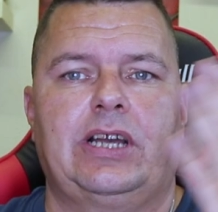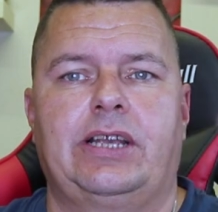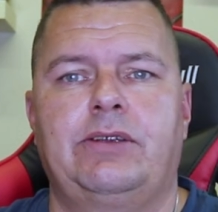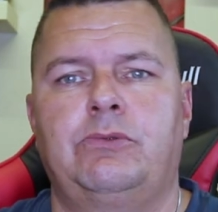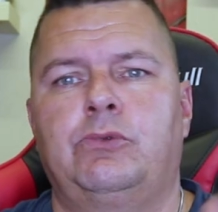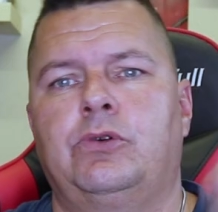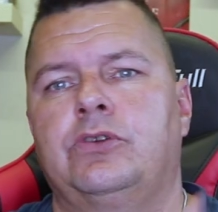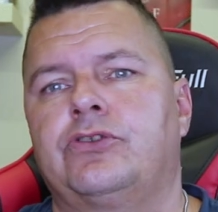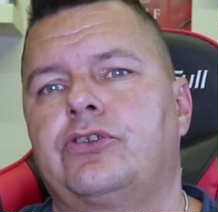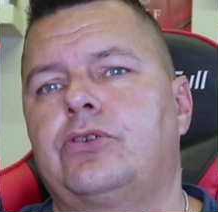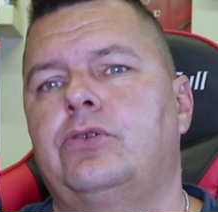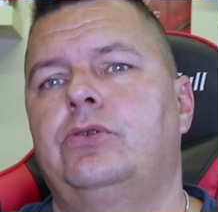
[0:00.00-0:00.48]
that
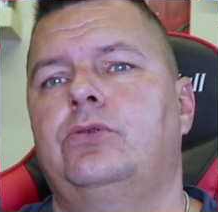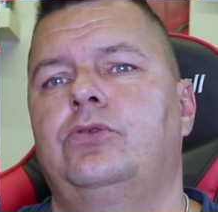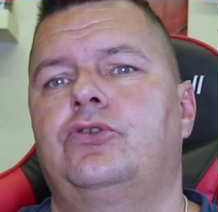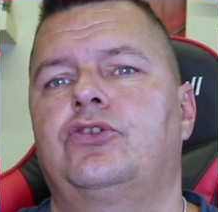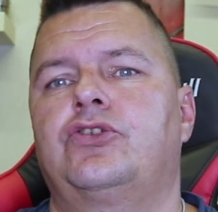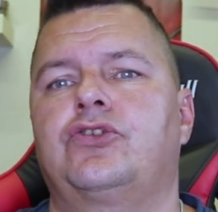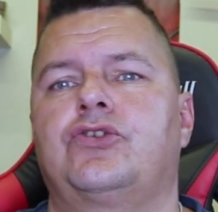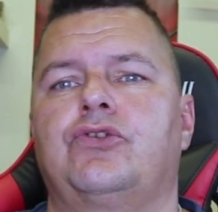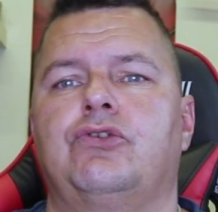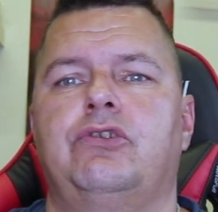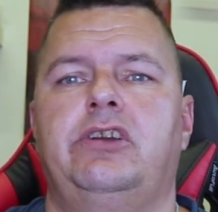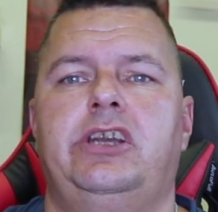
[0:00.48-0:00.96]
what's called
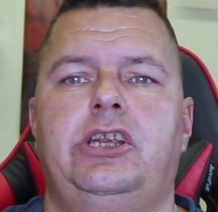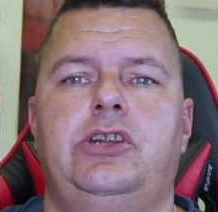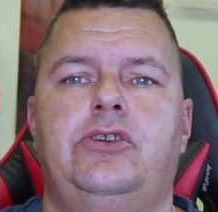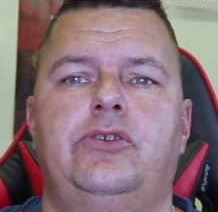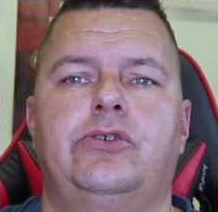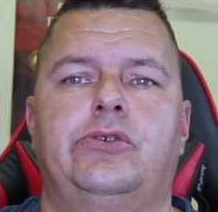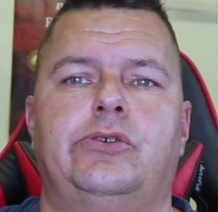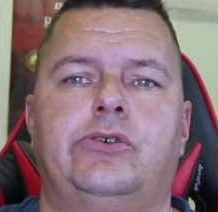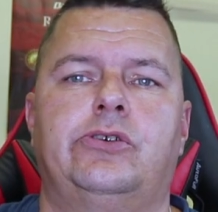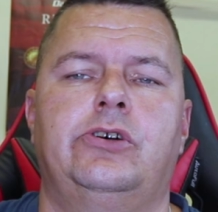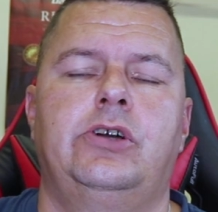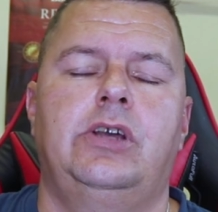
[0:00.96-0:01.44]
screen
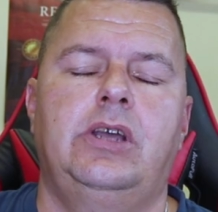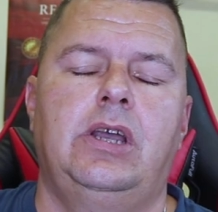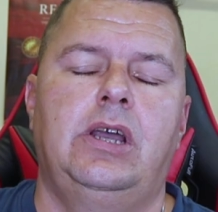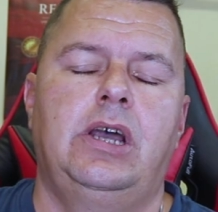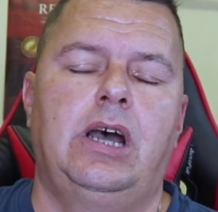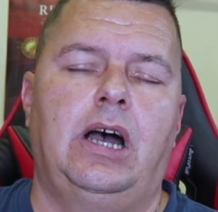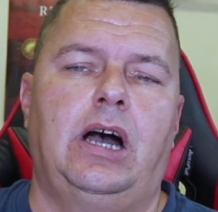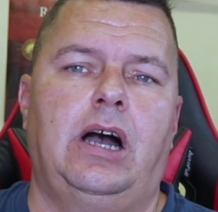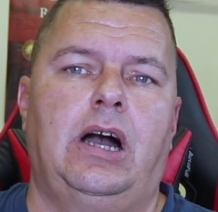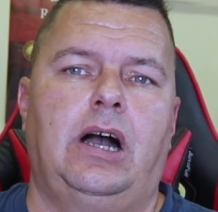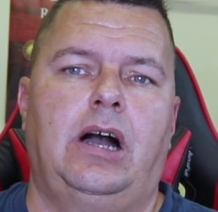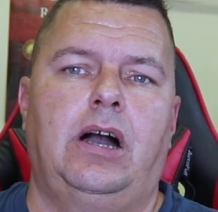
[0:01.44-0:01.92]
door.
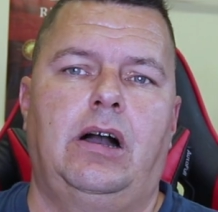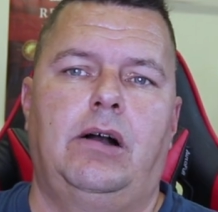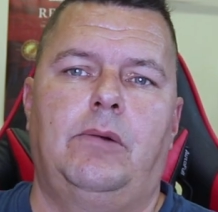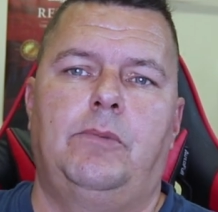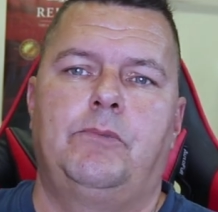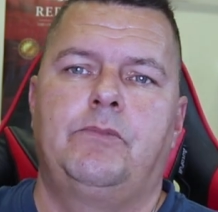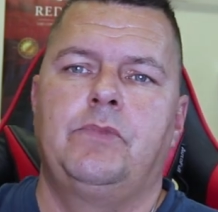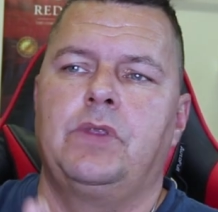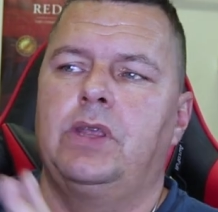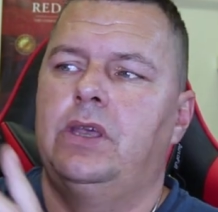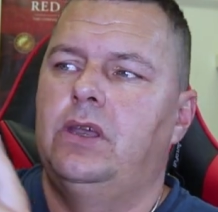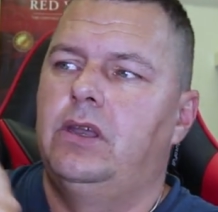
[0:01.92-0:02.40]

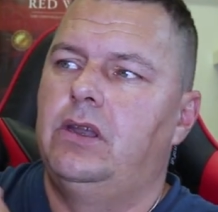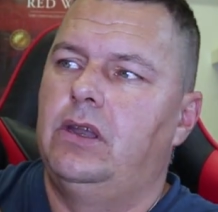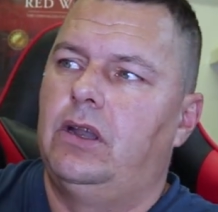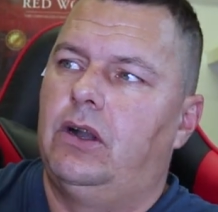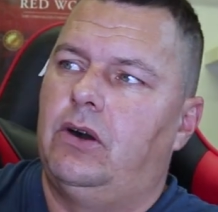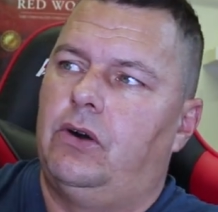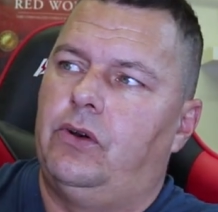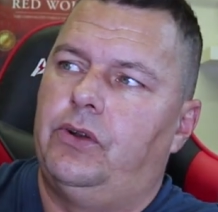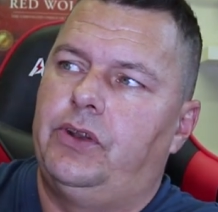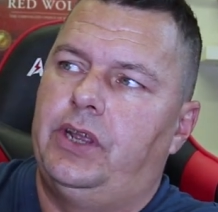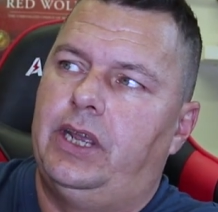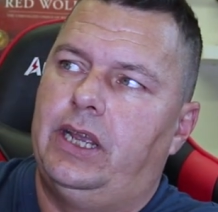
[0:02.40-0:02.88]

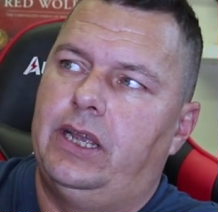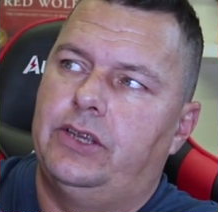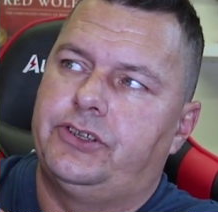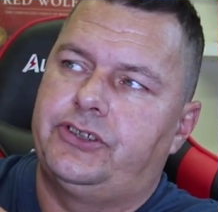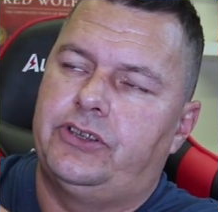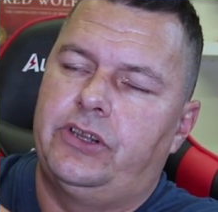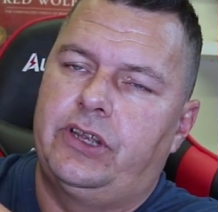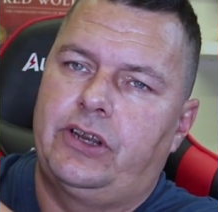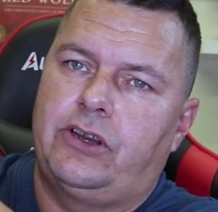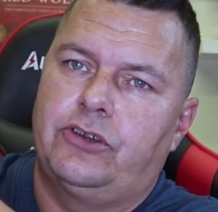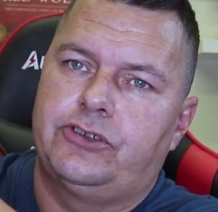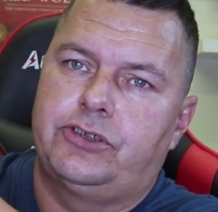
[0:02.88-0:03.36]
On here,
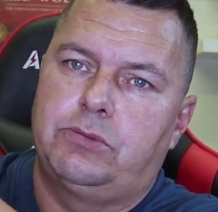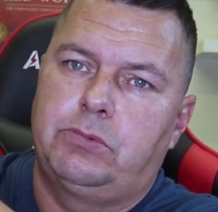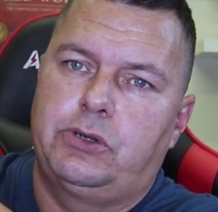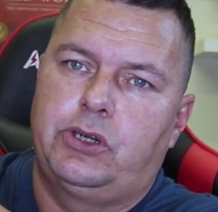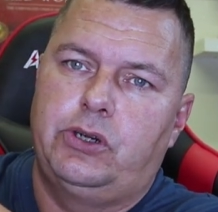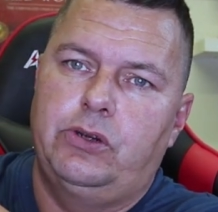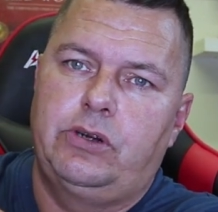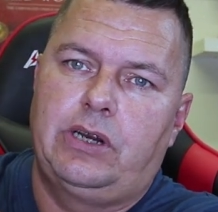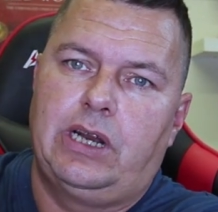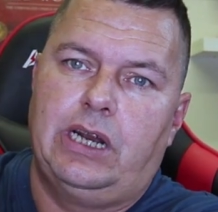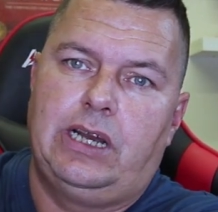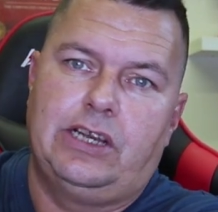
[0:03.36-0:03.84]
so they've got some
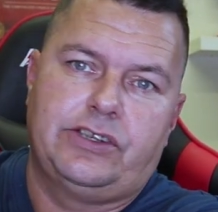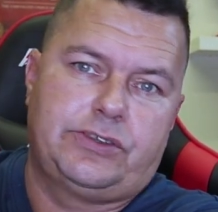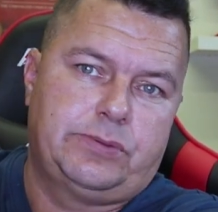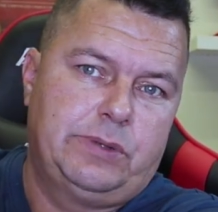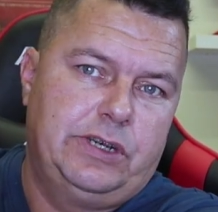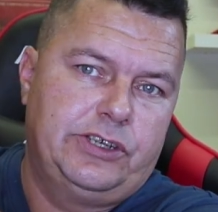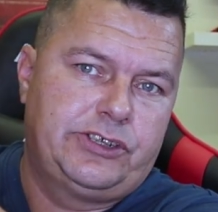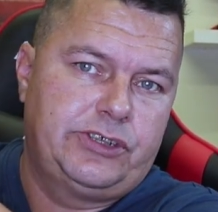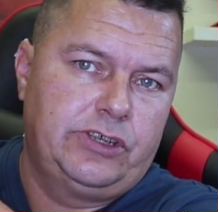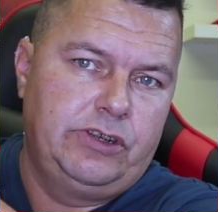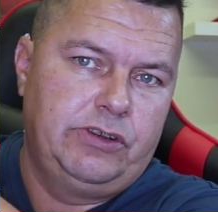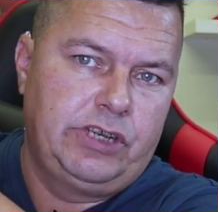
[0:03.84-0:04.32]
good
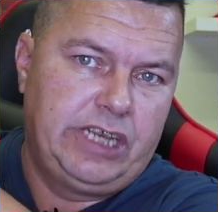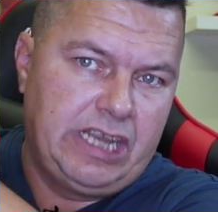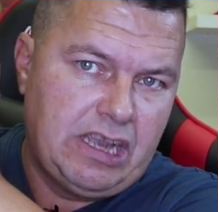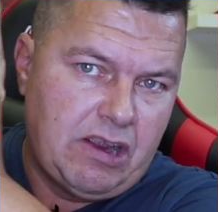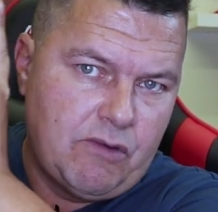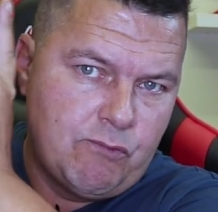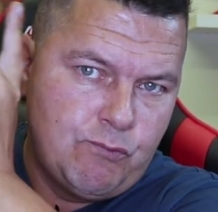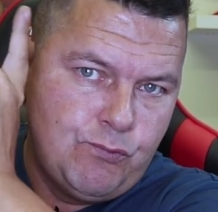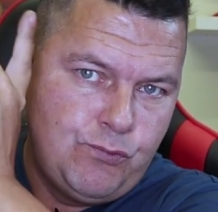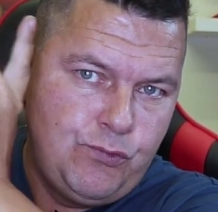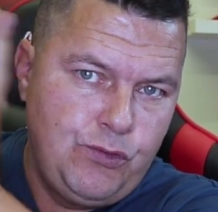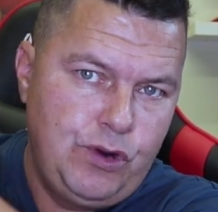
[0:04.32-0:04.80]
glassware, so you
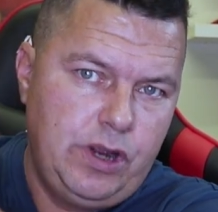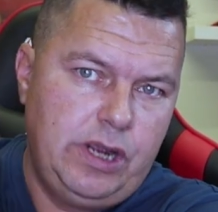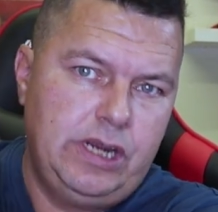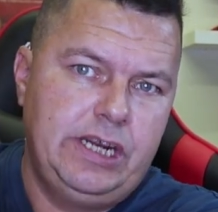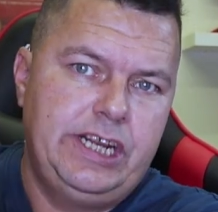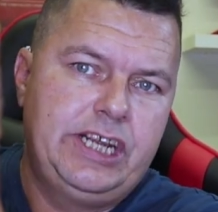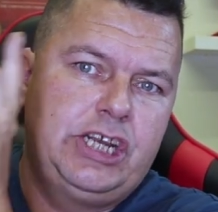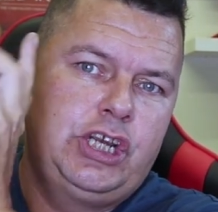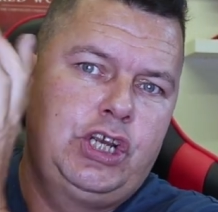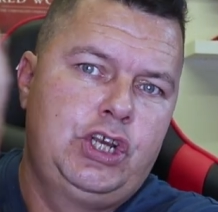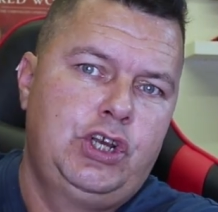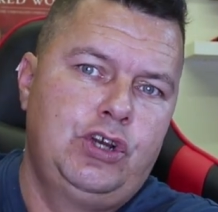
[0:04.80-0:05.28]
get a
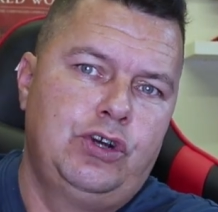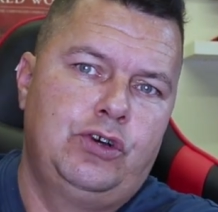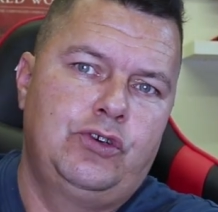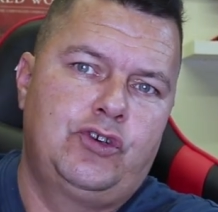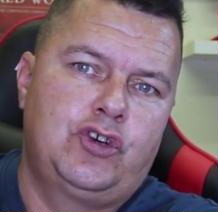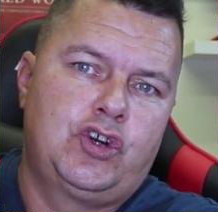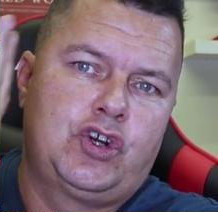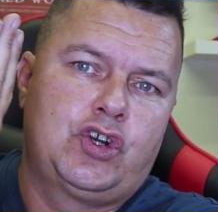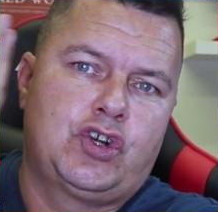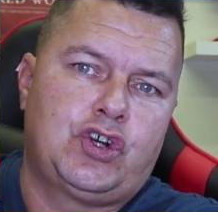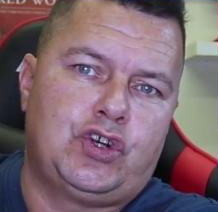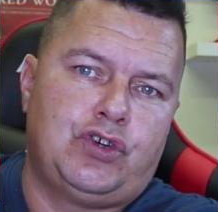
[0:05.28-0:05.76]
really
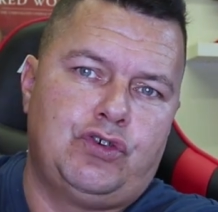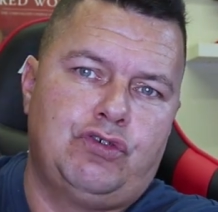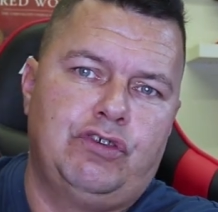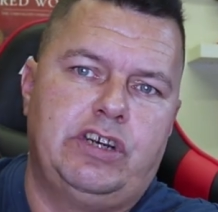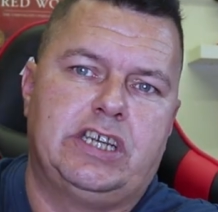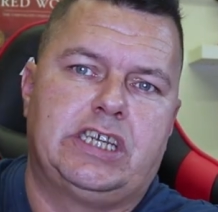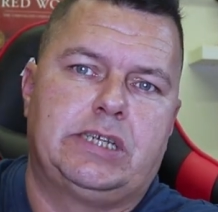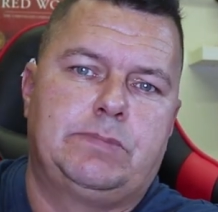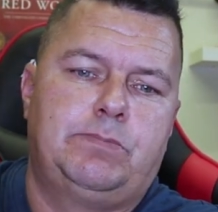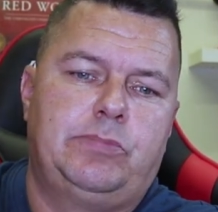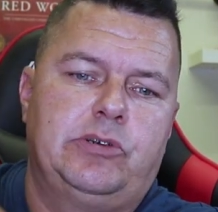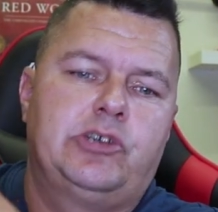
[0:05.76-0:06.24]
good
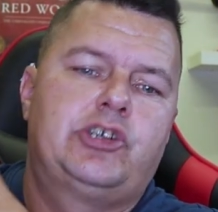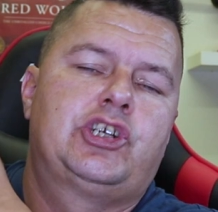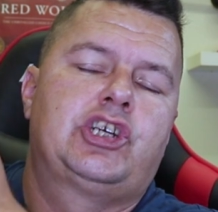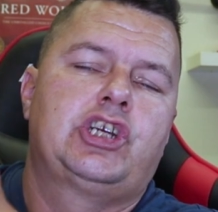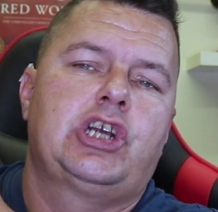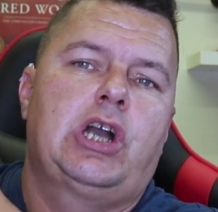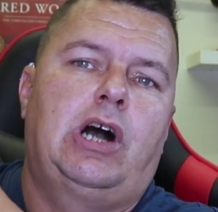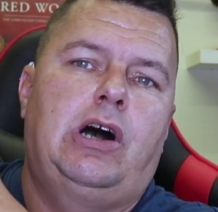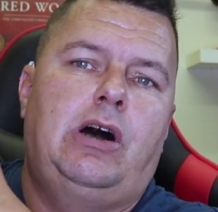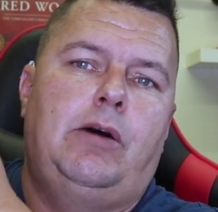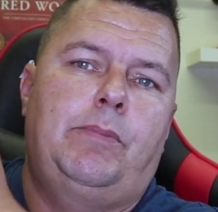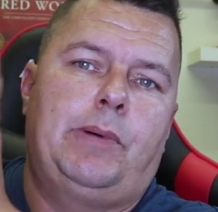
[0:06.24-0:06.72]
crisp
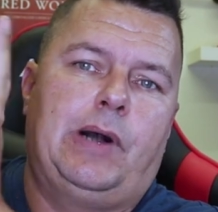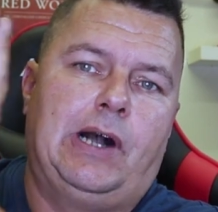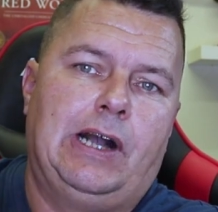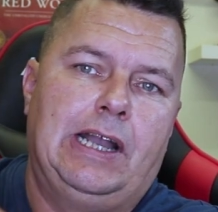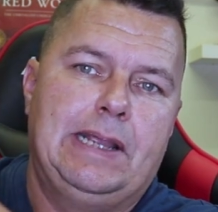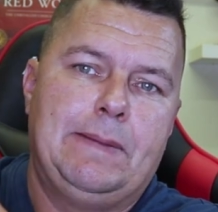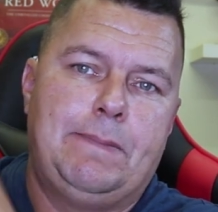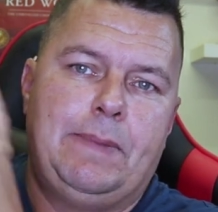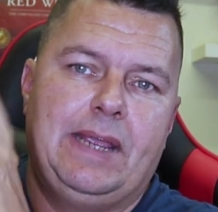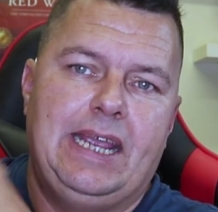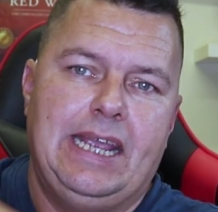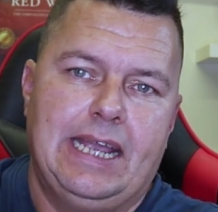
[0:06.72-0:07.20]
sharp
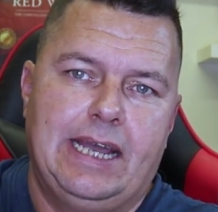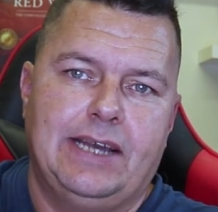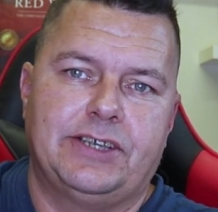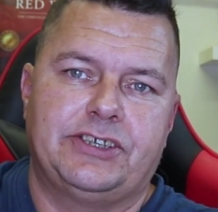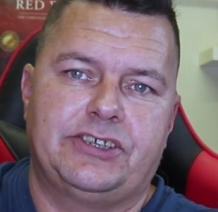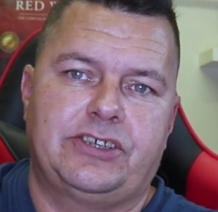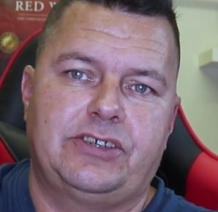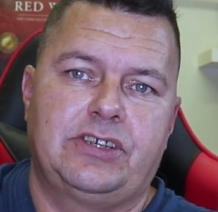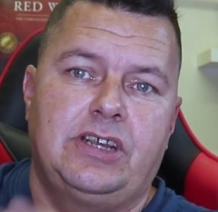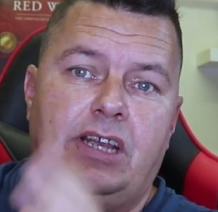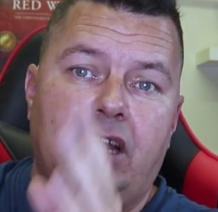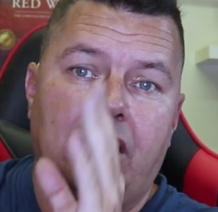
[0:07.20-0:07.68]

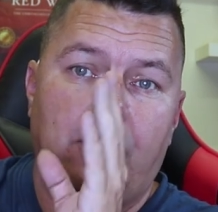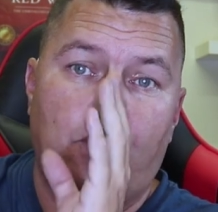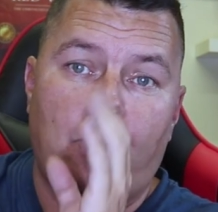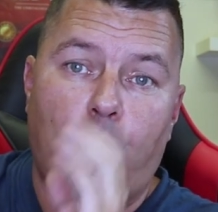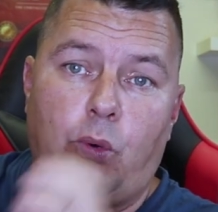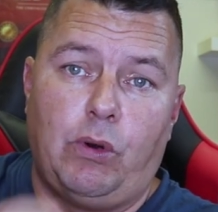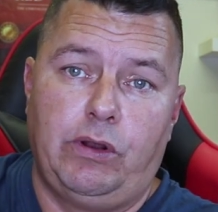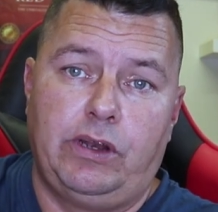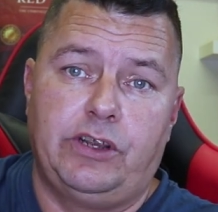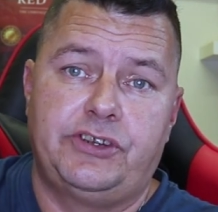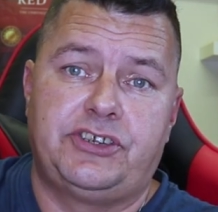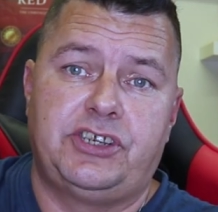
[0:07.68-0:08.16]
IPS
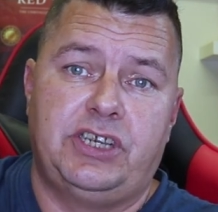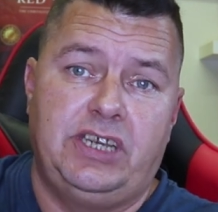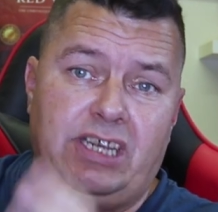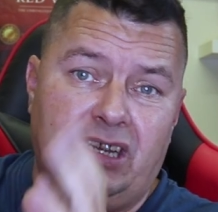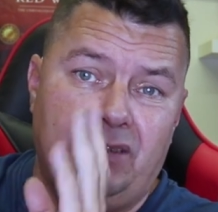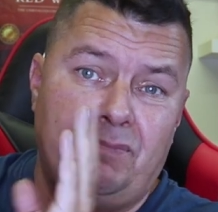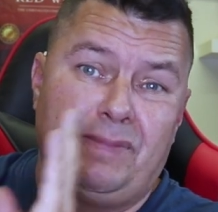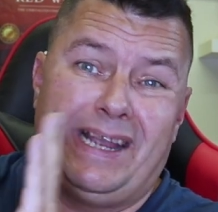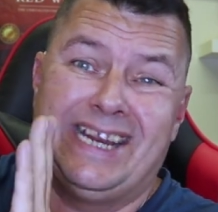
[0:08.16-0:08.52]
quality.